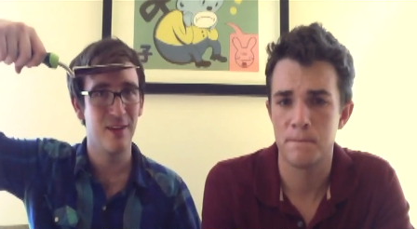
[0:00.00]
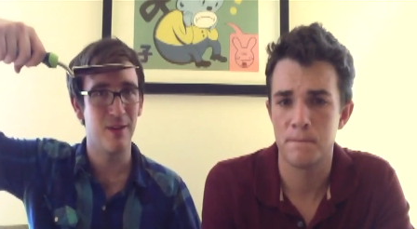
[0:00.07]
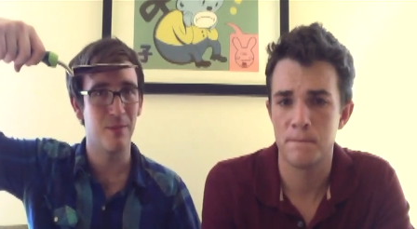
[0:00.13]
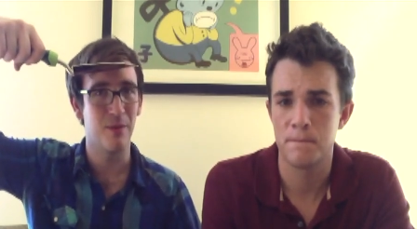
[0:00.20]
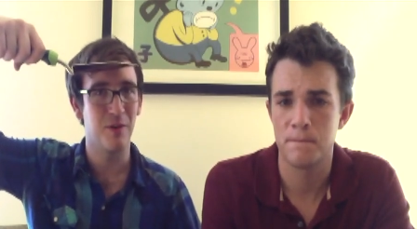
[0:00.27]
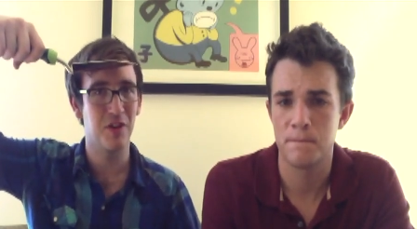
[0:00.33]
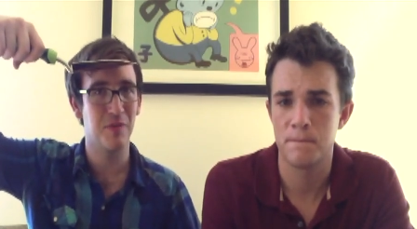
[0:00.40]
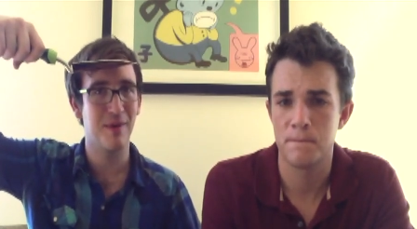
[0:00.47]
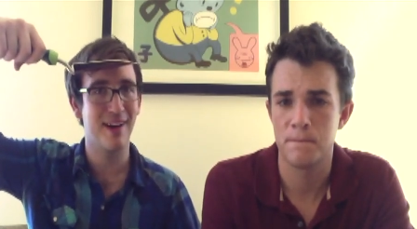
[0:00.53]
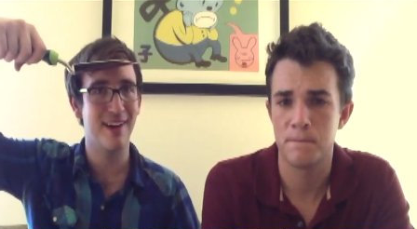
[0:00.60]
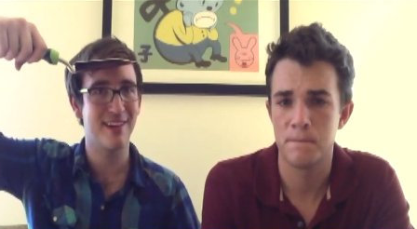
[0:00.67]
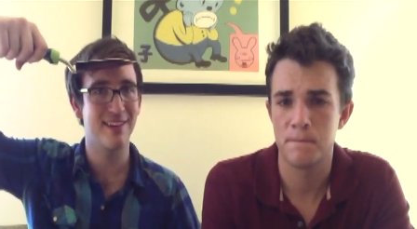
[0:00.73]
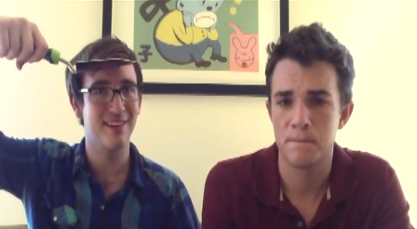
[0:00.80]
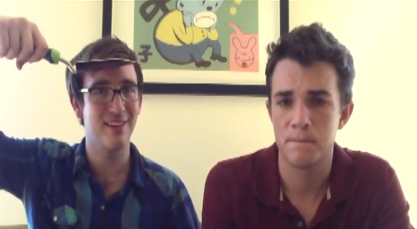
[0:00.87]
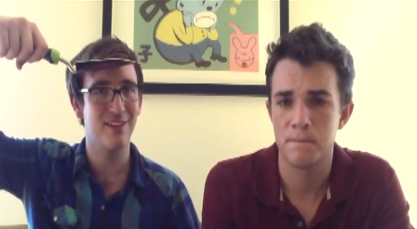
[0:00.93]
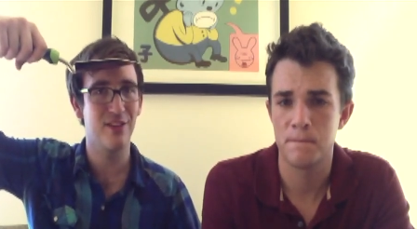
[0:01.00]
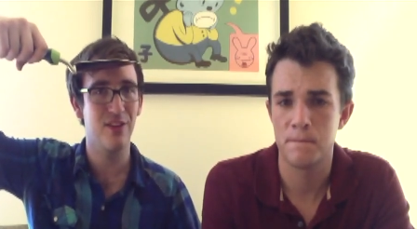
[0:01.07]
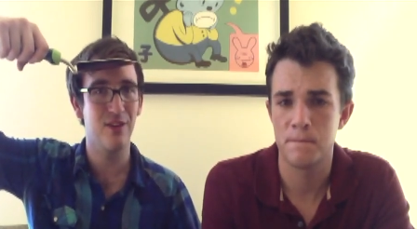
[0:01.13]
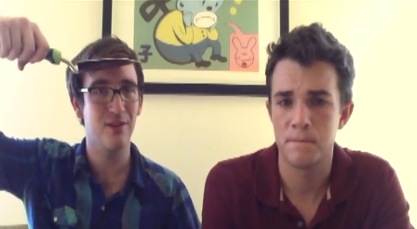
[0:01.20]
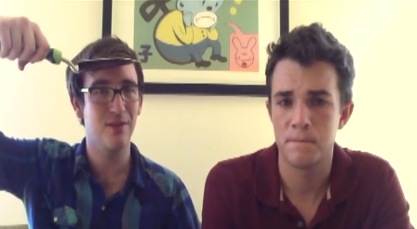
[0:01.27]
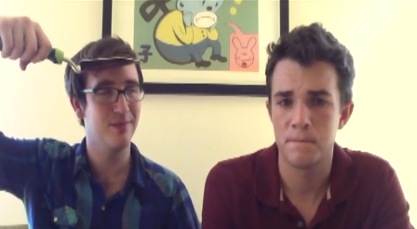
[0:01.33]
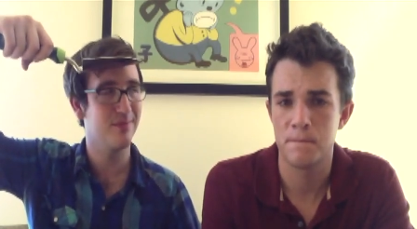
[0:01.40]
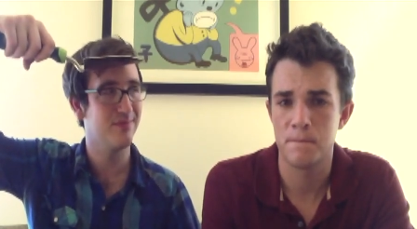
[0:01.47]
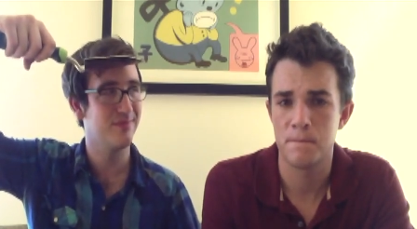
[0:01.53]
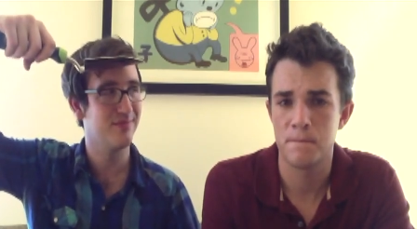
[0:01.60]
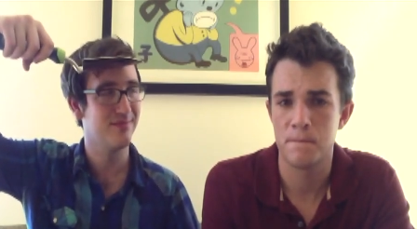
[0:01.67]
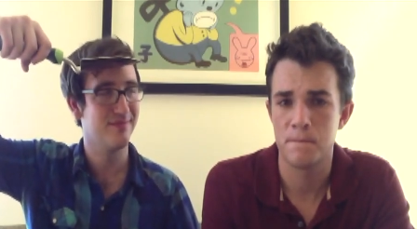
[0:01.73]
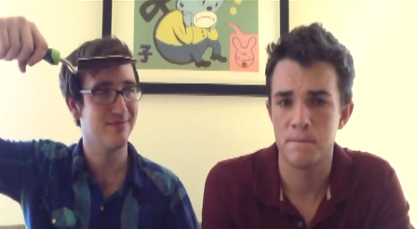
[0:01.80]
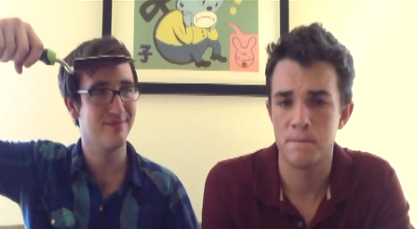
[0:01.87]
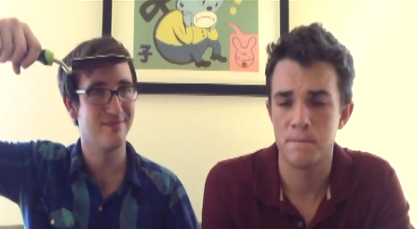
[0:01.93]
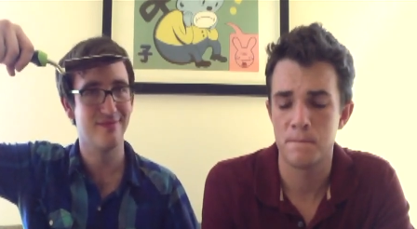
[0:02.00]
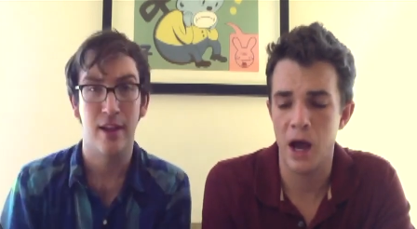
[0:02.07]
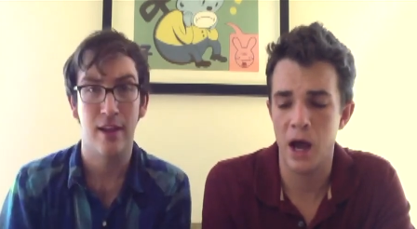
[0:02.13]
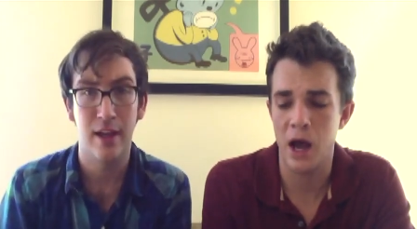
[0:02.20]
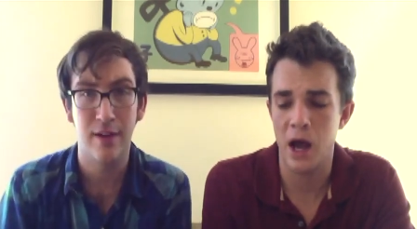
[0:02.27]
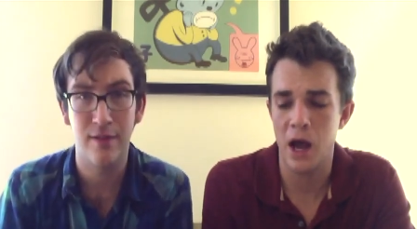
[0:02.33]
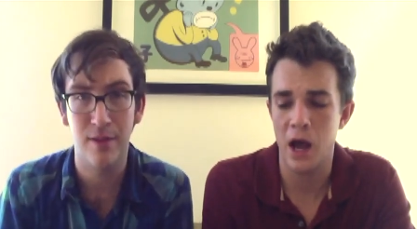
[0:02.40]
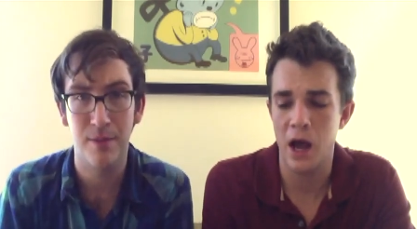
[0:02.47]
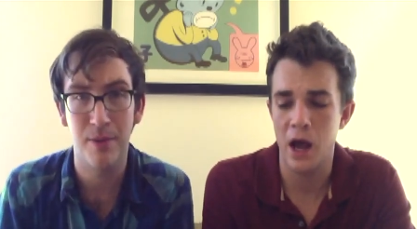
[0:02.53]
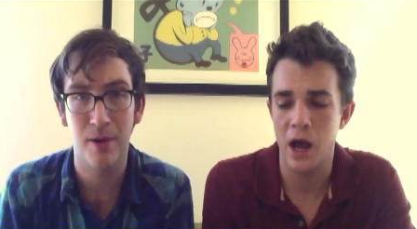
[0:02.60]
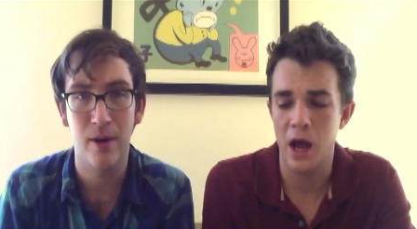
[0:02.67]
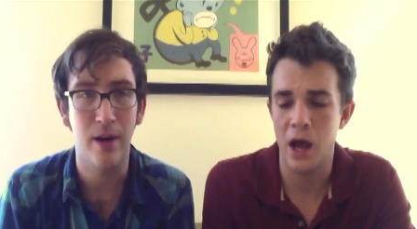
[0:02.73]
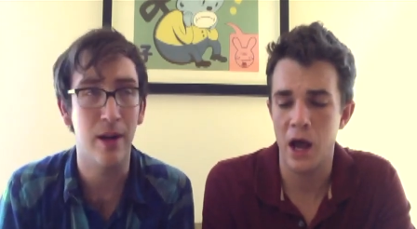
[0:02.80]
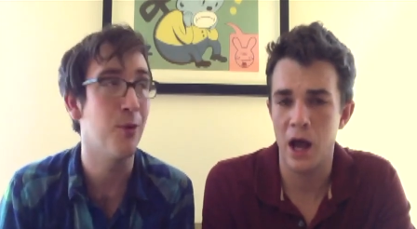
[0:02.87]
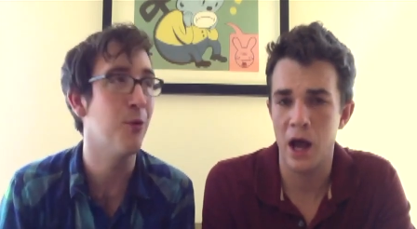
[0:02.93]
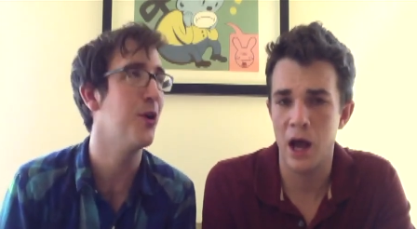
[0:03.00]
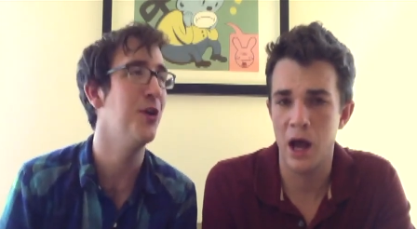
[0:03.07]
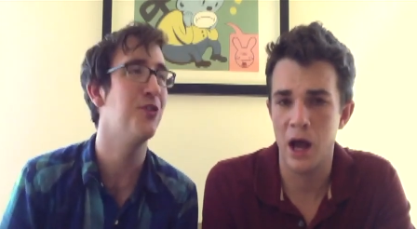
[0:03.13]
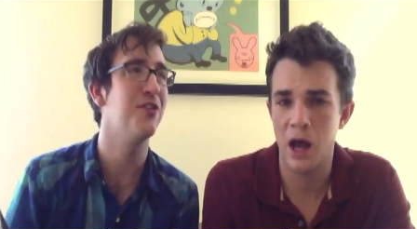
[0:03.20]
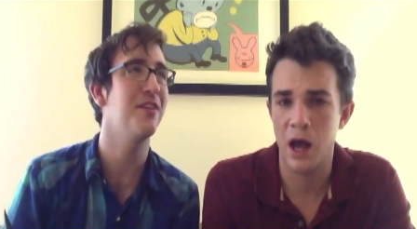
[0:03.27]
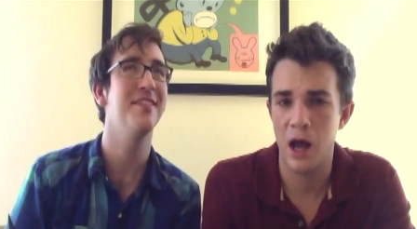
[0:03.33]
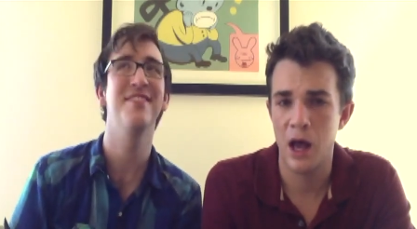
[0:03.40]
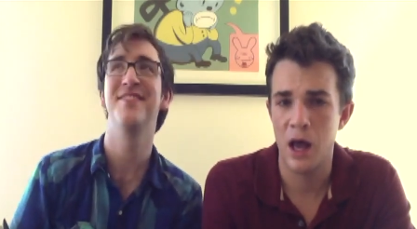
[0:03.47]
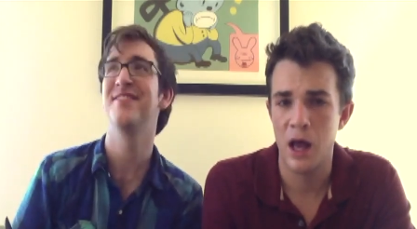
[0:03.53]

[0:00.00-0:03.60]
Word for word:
Speaker 1: Did Birchbox send it to you? Life of the party. Where is he?